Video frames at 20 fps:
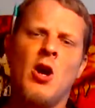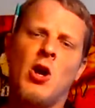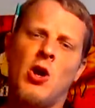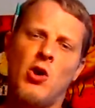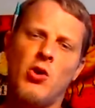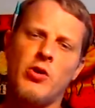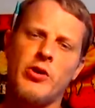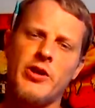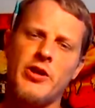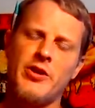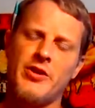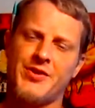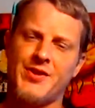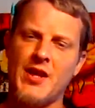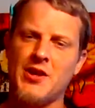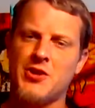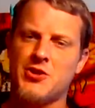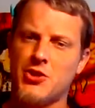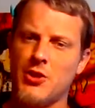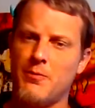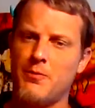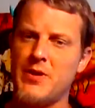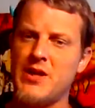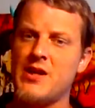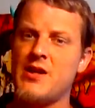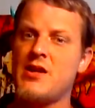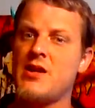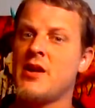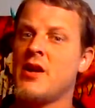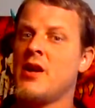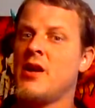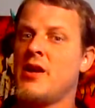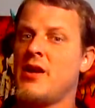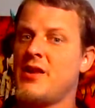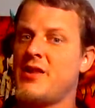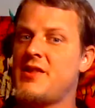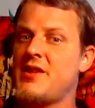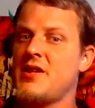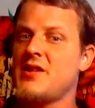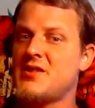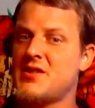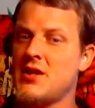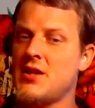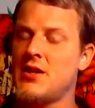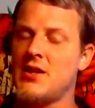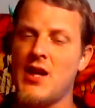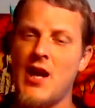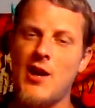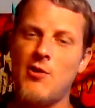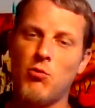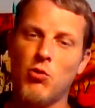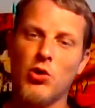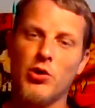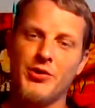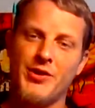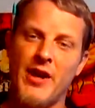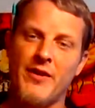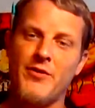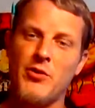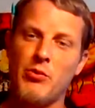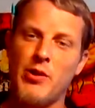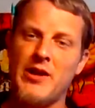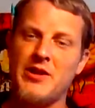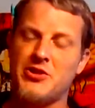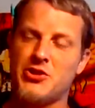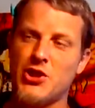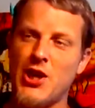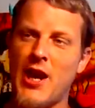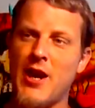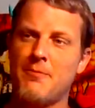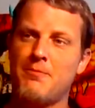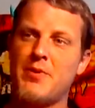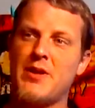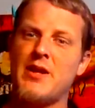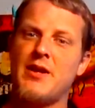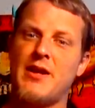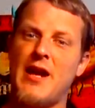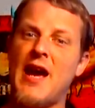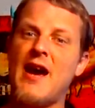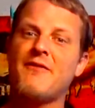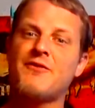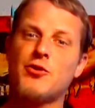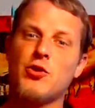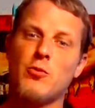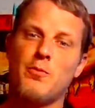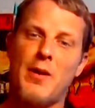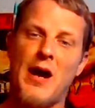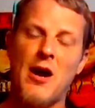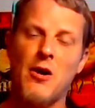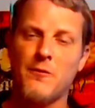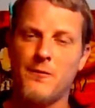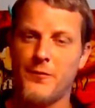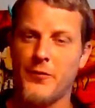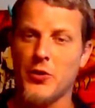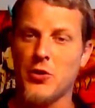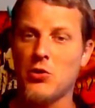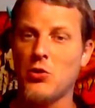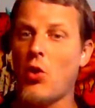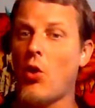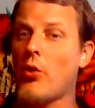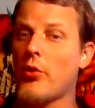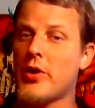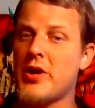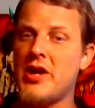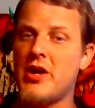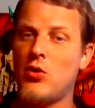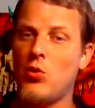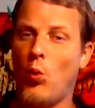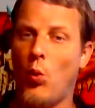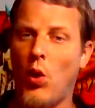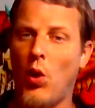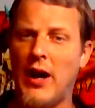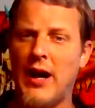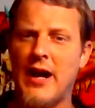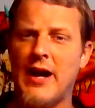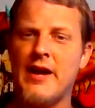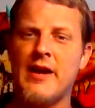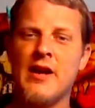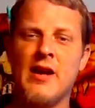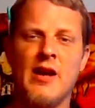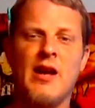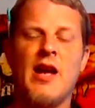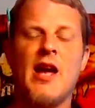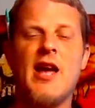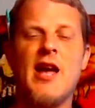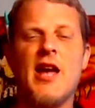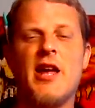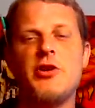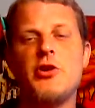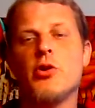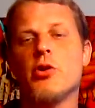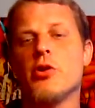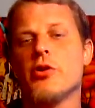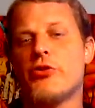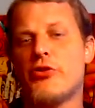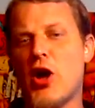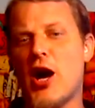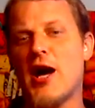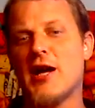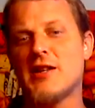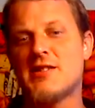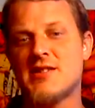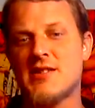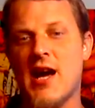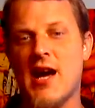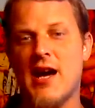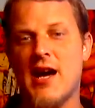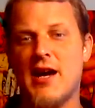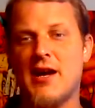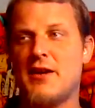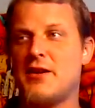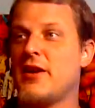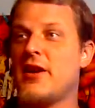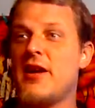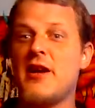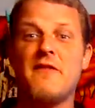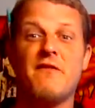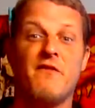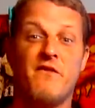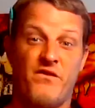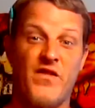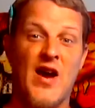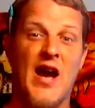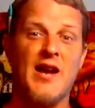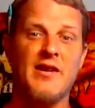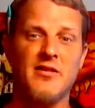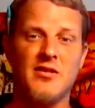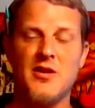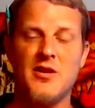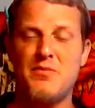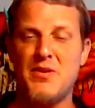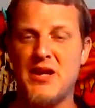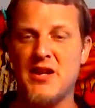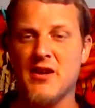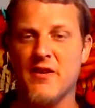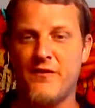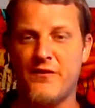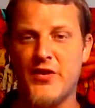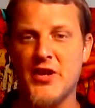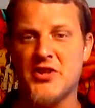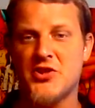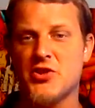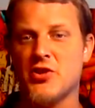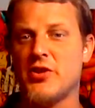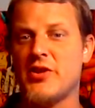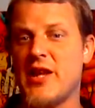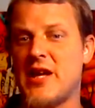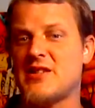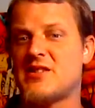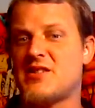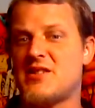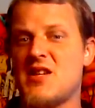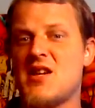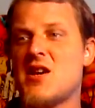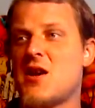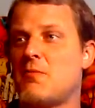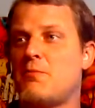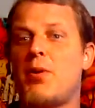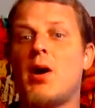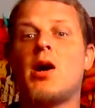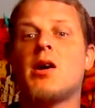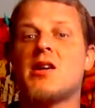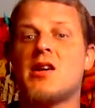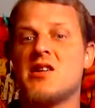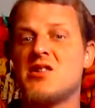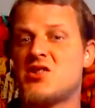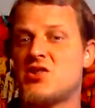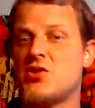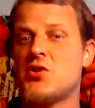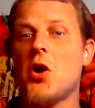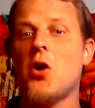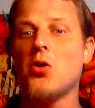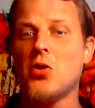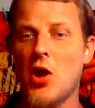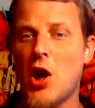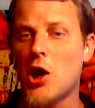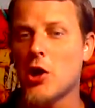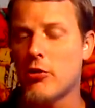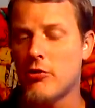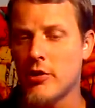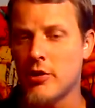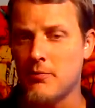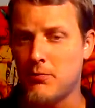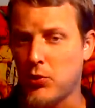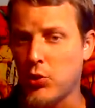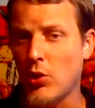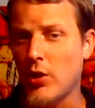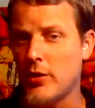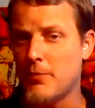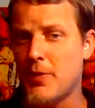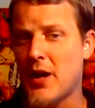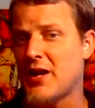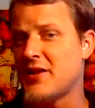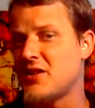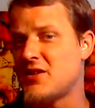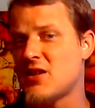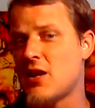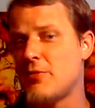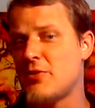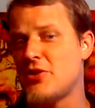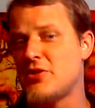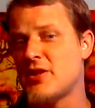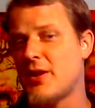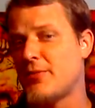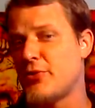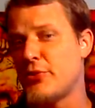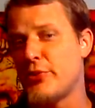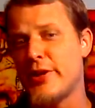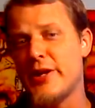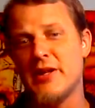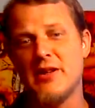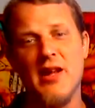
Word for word: Who do you think should be the TNA World Heavyweight Champion after Bound for Glory and why? And your thoughts on it finally being official that CM Punk is no longer employed by the WWE.